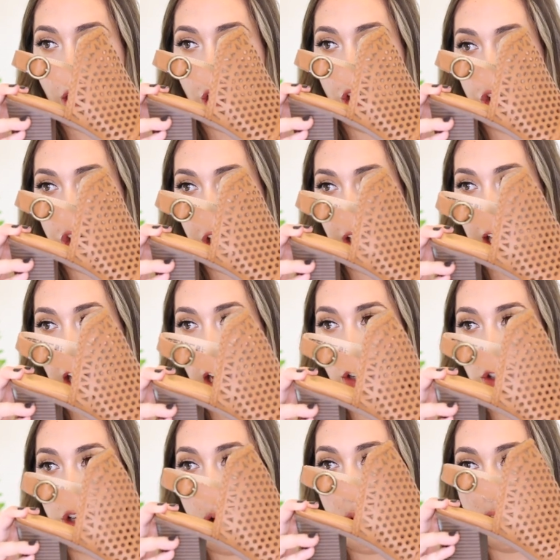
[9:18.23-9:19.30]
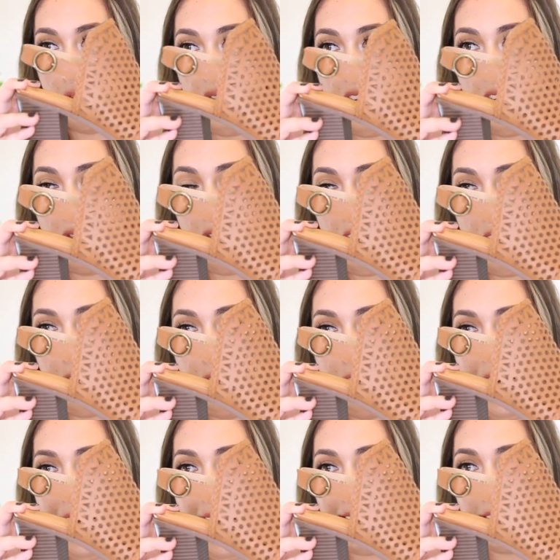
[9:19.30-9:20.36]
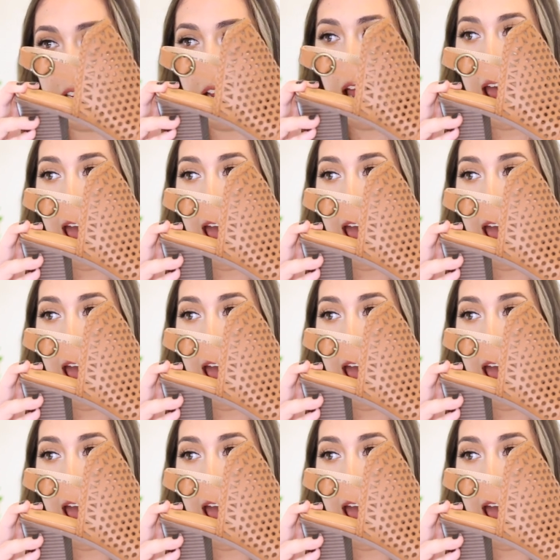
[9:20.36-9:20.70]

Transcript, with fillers: of cushion here. So it's very, very flat.